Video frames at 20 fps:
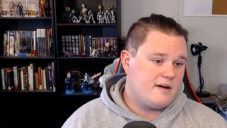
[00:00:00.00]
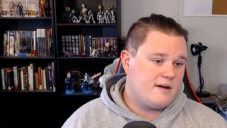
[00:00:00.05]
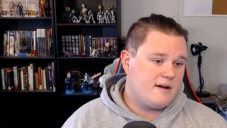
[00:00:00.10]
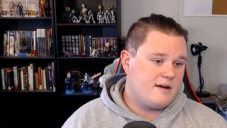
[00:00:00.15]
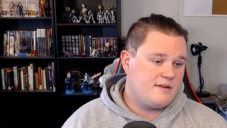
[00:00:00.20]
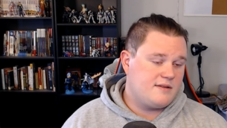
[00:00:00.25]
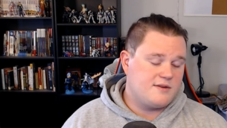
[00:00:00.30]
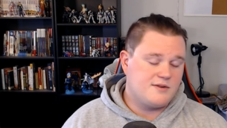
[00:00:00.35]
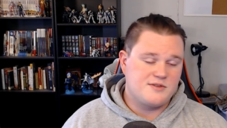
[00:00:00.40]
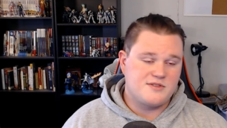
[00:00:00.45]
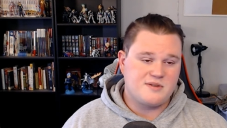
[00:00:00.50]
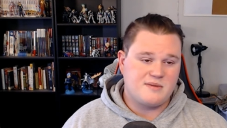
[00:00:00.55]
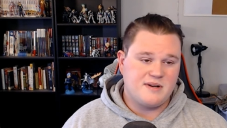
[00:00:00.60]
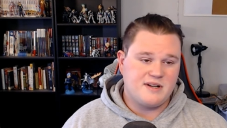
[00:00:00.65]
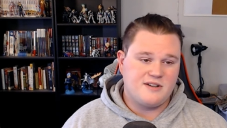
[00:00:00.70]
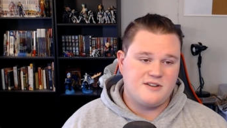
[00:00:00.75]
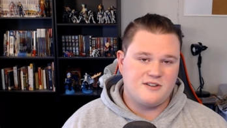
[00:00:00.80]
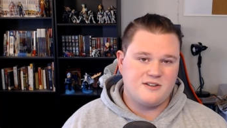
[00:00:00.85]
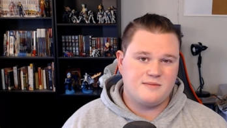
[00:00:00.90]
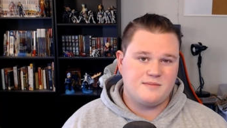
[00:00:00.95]
Those are my
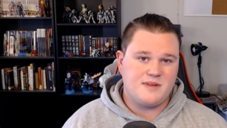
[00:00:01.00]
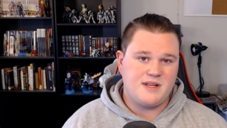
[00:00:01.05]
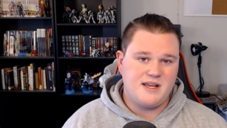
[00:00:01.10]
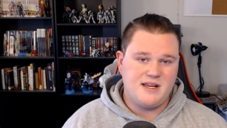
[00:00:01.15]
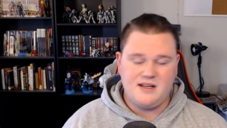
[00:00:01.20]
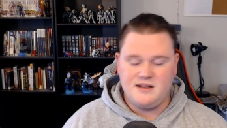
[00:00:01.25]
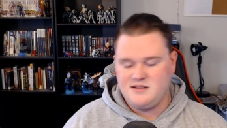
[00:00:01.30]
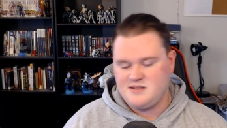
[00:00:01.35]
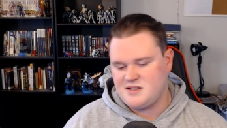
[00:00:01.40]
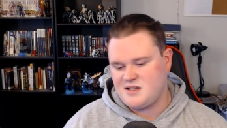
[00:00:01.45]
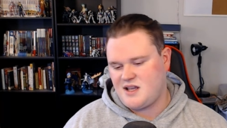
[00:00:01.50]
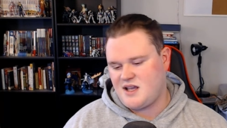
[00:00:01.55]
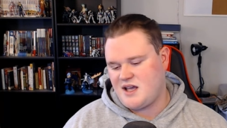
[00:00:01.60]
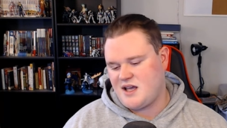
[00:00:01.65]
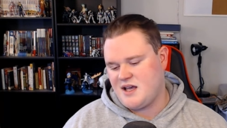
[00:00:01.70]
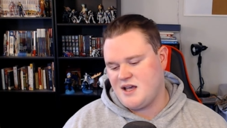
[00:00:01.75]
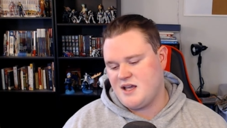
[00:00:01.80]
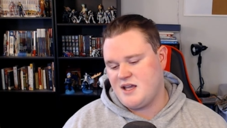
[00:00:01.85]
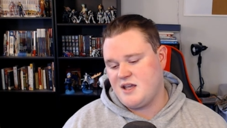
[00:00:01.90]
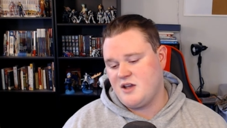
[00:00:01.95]
current plans.
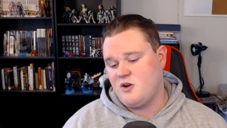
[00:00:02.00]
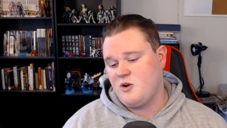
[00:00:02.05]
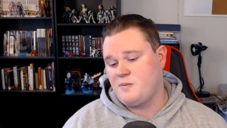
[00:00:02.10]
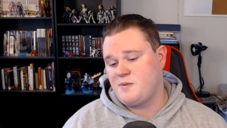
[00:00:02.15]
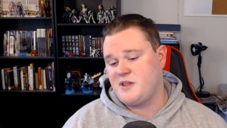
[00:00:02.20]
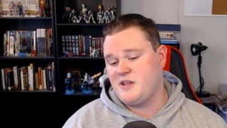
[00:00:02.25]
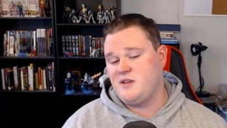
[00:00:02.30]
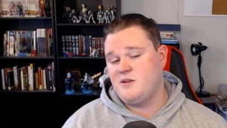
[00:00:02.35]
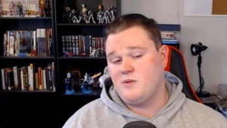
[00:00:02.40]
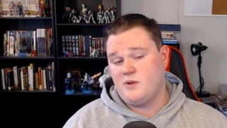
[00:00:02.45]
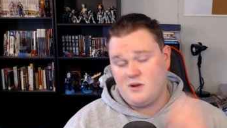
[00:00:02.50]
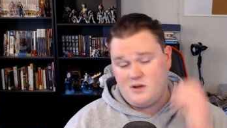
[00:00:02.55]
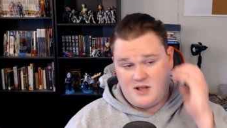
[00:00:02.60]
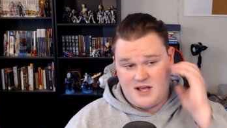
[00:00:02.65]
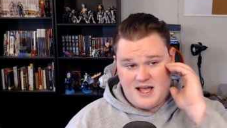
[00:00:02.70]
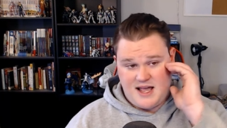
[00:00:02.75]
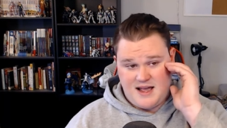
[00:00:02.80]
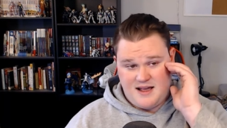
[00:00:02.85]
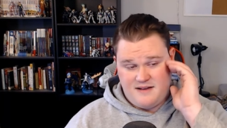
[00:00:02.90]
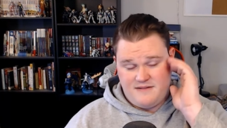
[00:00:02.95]
I hope that you all
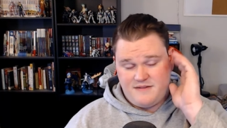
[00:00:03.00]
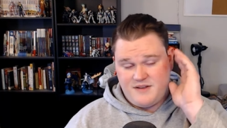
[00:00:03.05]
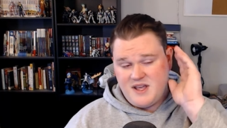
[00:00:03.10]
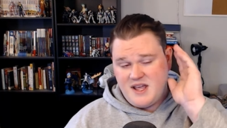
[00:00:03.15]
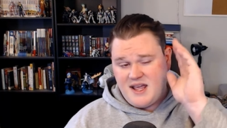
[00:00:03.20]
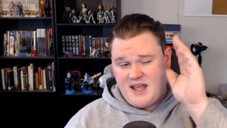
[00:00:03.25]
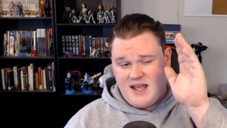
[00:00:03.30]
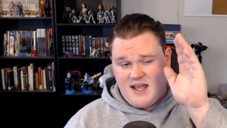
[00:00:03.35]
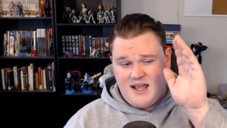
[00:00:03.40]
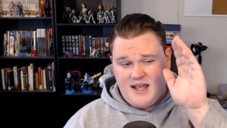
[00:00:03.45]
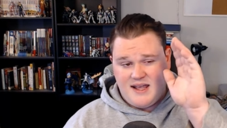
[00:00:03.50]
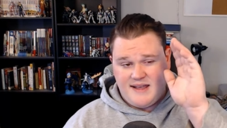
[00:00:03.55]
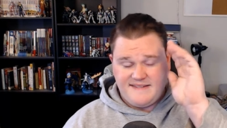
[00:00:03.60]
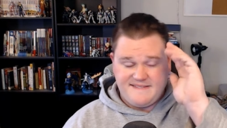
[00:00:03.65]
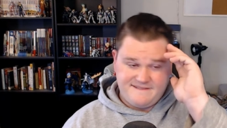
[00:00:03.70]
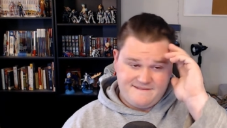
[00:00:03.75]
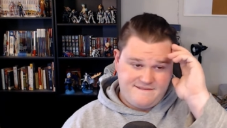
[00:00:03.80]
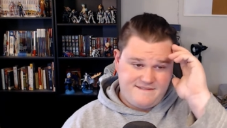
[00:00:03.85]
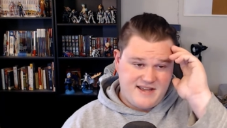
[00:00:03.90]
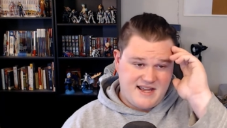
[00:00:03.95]
have a
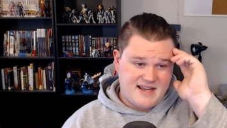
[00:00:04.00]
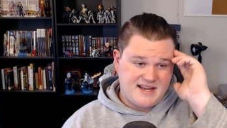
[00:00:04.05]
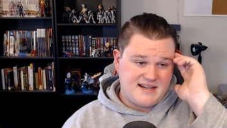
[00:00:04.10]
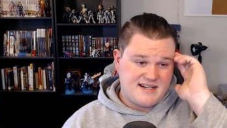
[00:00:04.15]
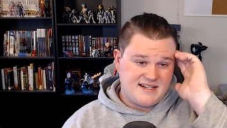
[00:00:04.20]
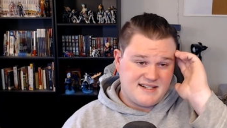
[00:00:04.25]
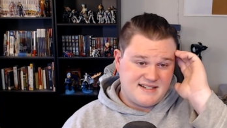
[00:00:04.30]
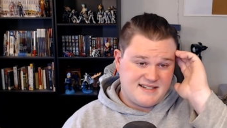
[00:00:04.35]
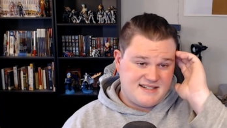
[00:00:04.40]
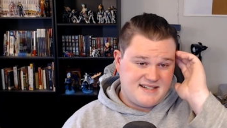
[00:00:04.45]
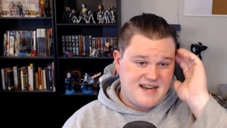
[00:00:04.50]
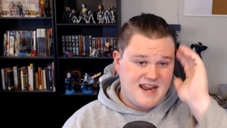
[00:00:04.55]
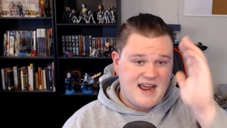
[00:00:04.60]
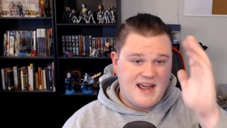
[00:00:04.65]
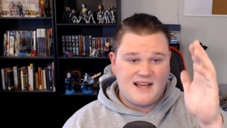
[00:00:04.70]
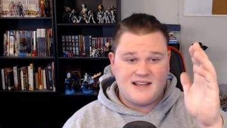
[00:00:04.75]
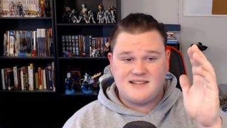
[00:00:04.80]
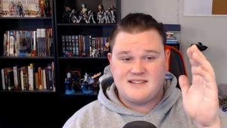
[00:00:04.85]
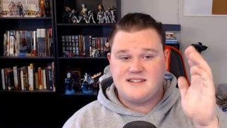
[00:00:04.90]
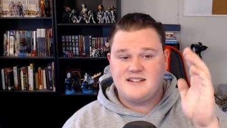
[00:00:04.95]

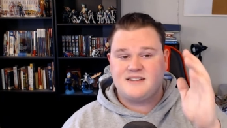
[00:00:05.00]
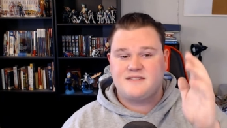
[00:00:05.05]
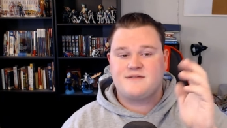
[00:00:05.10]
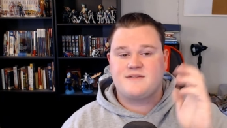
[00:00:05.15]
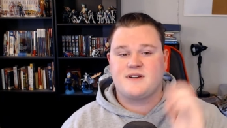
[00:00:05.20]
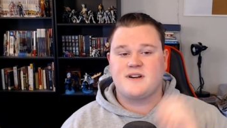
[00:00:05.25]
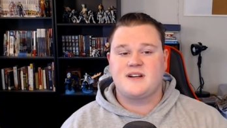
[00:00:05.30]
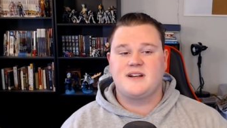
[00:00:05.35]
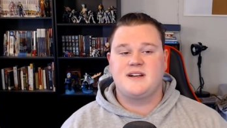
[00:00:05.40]
fantastic freaking